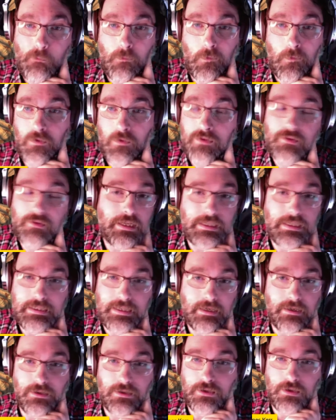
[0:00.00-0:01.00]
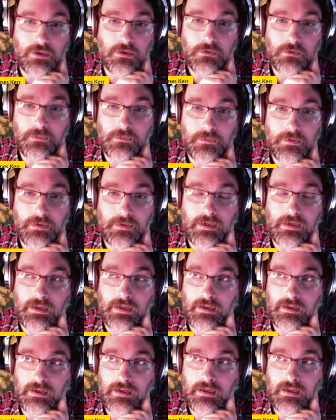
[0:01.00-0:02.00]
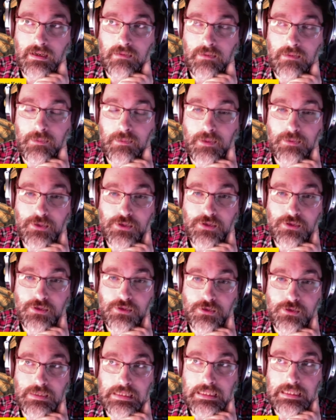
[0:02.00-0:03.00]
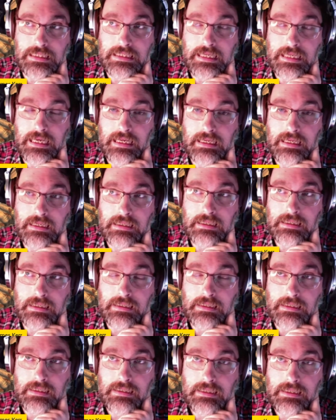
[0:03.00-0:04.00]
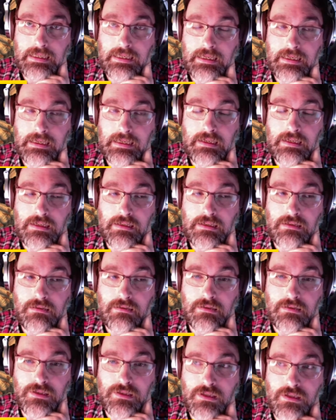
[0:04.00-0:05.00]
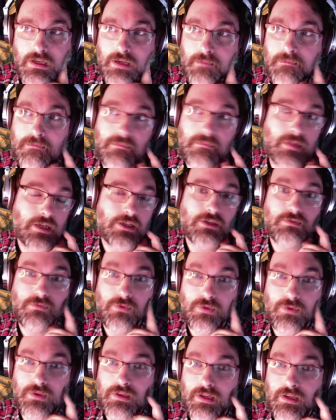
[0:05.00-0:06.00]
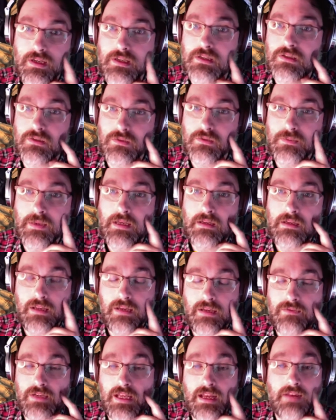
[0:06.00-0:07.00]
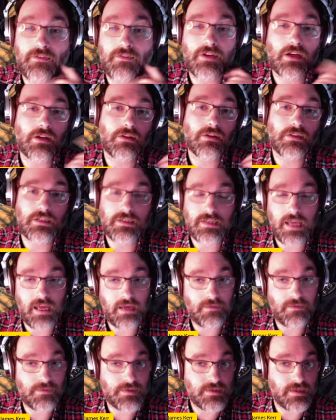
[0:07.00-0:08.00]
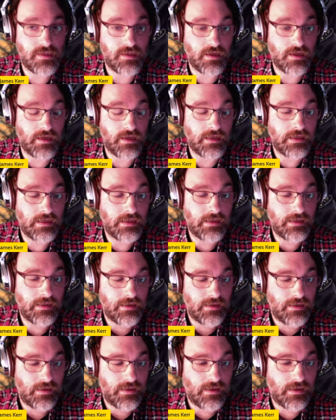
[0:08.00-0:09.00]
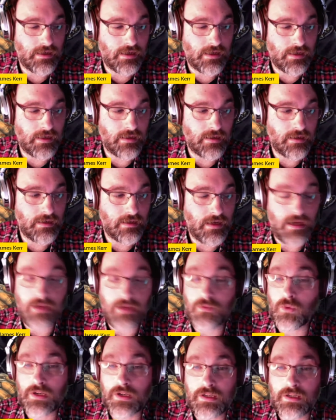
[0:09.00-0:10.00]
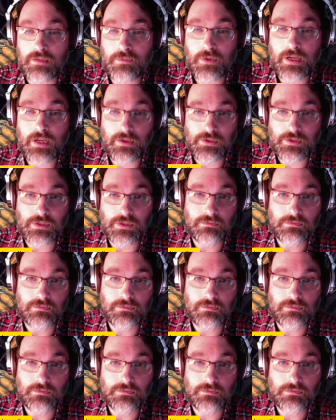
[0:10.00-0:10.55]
well I've already done it all uh, and I'm a publisher during the day and there's not much more that I can do with Pendelhaven and I've got all these games that I uh, I'd wanted to put out